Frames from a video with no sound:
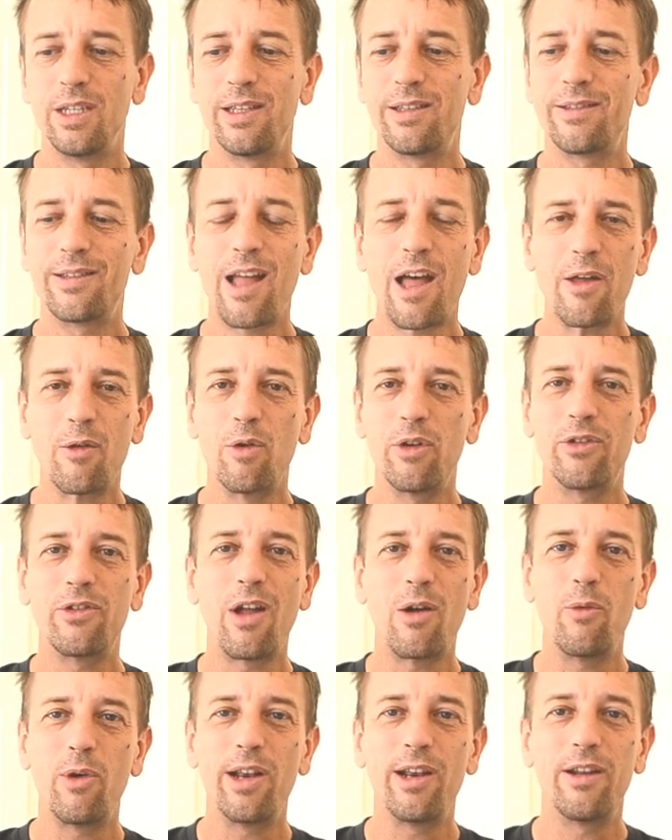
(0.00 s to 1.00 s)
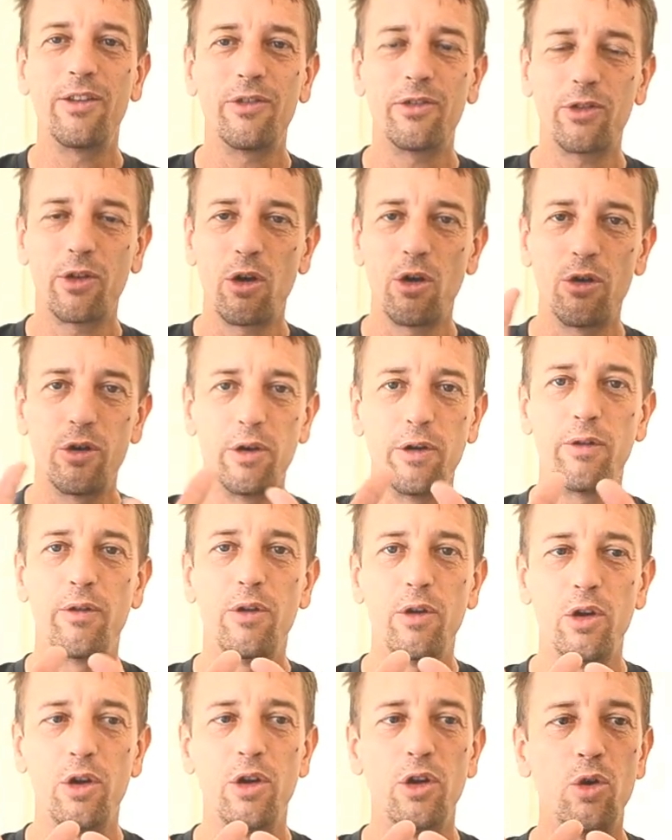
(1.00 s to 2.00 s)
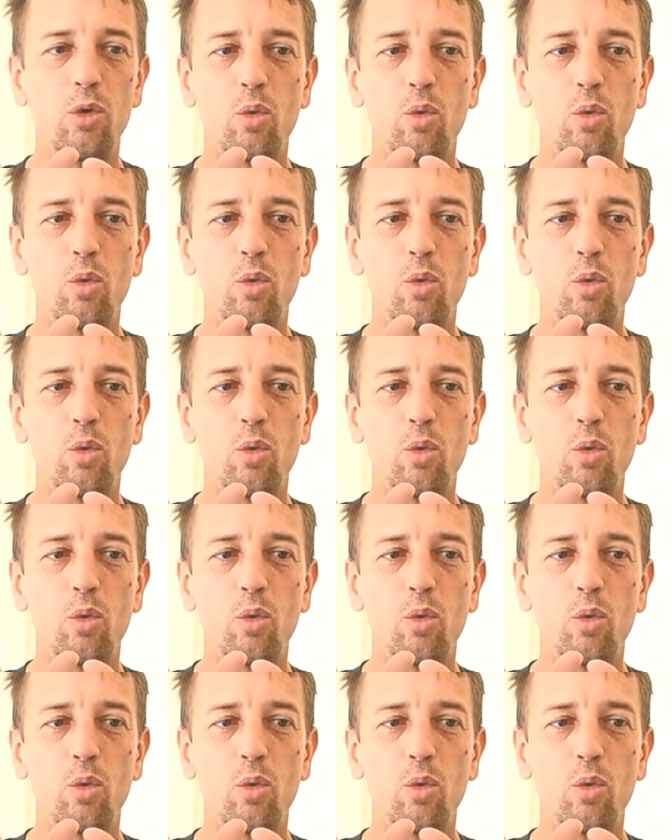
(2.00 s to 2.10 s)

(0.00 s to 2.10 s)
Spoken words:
it's not written in stone.